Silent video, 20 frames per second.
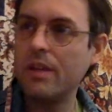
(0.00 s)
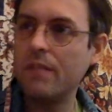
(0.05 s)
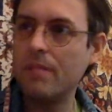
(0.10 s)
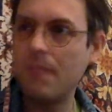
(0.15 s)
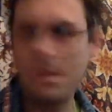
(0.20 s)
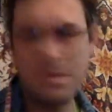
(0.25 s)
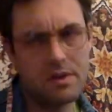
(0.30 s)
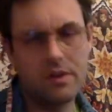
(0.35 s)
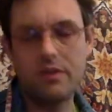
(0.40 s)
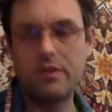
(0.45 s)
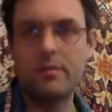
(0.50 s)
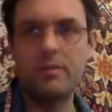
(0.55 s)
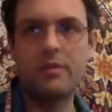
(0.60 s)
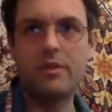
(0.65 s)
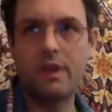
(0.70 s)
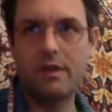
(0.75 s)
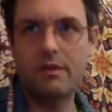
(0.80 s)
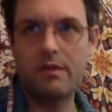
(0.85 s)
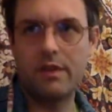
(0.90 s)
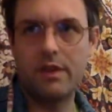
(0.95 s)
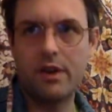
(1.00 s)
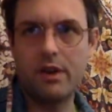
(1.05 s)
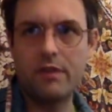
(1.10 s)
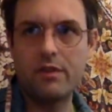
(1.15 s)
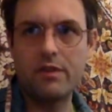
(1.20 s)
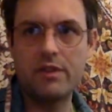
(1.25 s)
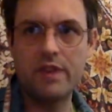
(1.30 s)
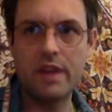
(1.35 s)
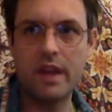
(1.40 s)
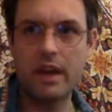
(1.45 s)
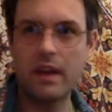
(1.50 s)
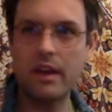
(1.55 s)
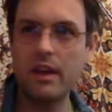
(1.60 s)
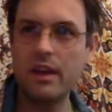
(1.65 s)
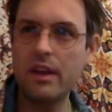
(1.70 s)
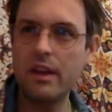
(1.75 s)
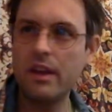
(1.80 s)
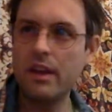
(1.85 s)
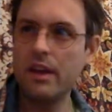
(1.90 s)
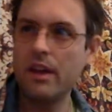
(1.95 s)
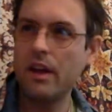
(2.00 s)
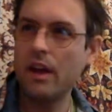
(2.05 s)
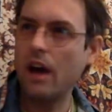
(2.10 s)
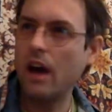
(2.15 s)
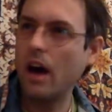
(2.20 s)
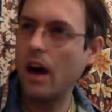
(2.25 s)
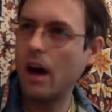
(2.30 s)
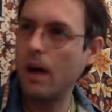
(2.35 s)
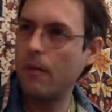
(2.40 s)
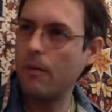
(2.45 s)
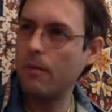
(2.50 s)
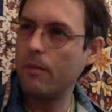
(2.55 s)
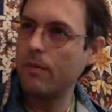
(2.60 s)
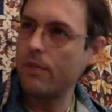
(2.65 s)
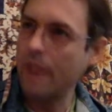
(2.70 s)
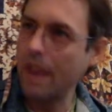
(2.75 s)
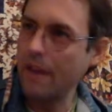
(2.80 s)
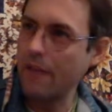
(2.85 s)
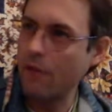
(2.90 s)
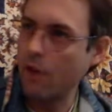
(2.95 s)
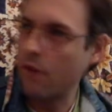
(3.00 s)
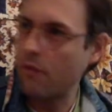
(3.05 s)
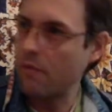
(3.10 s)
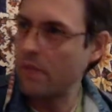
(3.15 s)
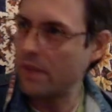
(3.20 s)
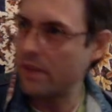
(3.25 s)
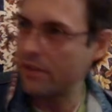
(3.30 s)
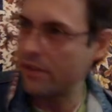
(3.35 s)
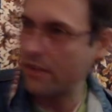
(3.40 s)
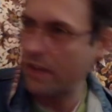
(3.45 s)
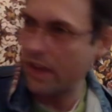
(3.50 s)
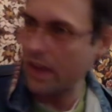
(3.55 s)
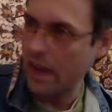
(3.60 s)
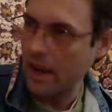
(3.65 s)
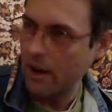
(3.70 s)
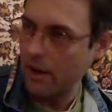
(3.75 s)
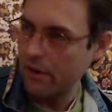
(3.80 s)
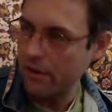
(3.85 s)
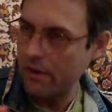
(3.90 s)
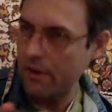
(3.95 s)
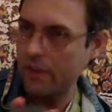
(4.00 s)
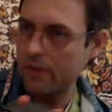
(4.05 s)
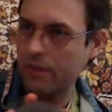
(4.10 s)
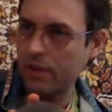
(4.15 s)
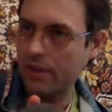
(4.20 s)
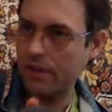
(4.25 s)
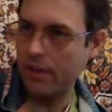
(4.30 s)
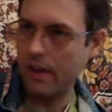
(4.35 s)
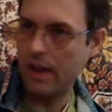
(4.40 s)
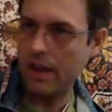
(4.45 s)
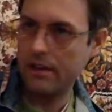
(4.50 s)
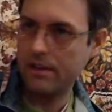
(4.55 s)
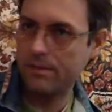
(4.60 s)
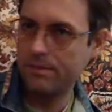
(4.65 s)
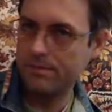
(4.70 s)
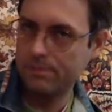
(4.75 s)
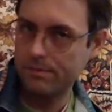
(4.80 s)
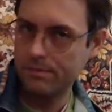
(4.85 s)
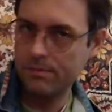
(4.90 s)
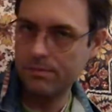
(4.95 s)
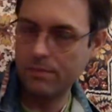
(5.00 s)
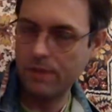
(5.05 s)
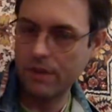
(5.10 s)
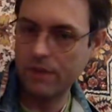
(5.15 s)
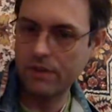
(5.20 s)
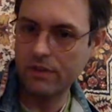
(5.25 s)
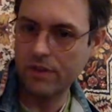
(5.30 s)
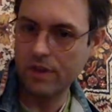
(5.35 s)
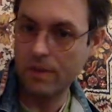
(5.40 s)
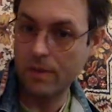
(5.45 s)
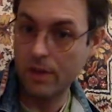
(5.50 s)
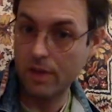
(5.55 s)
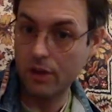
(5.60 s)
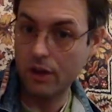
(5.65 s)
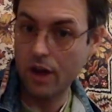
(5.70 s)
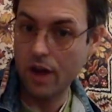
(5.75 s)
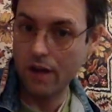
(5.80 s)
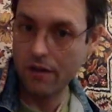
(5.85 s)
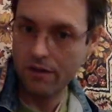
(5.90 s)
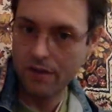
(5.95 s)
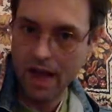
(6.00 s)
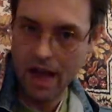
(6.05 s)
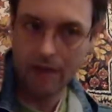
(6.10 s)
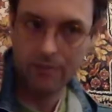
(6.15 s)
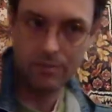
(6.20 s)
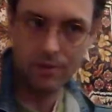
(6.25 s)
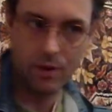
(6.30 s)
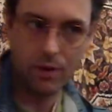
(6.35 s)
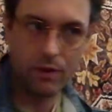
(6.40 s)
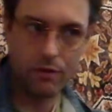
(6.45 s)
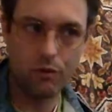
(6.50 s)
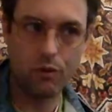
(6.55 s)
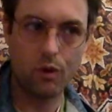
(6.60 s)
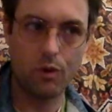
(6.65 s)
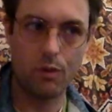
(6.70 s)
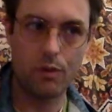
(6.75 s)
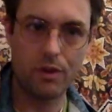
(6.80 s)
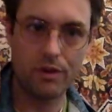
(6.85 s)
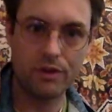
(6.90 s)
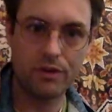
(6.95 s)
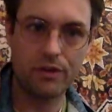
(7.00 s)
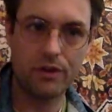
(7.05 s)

Maybe there's some stuff in there if you dig. That involve me singing or things like that, but there's going to be a lot of that going forward.